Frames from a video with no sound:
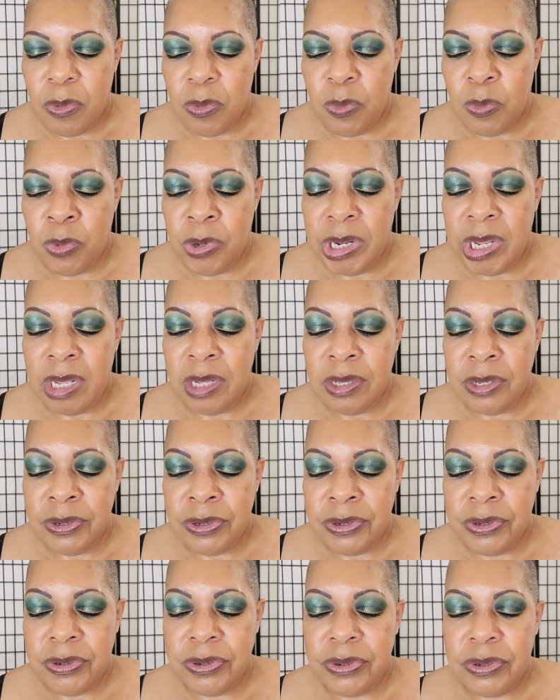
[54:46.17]
when I
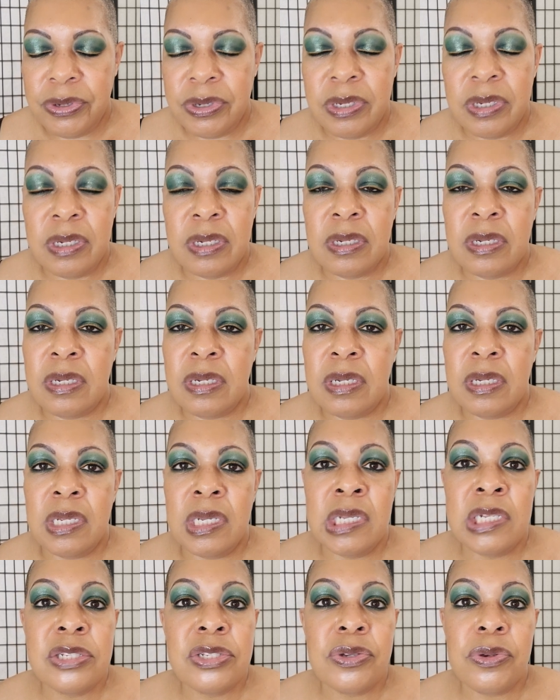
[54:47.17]
learned
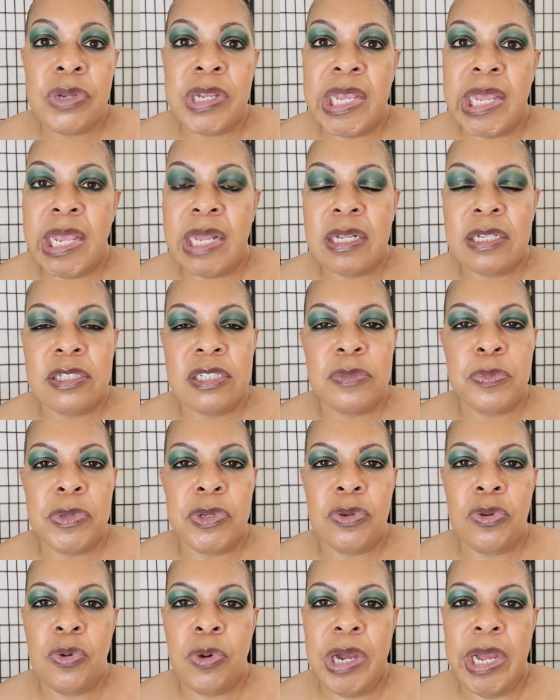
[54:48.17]
it's okay to just
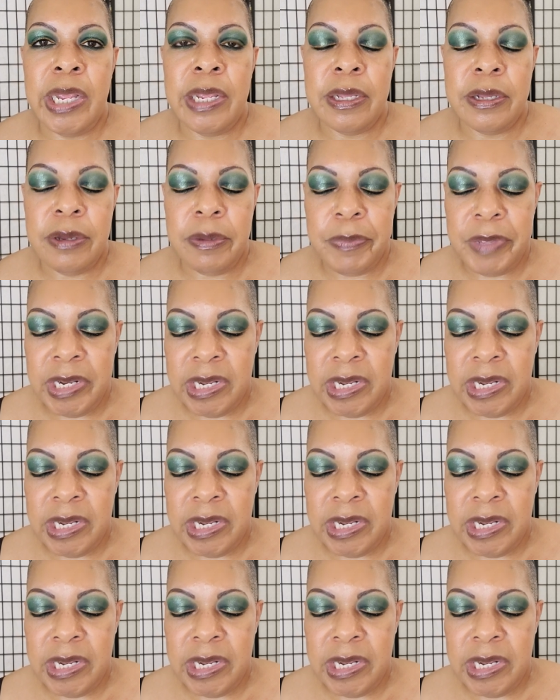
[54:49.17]
be who I am.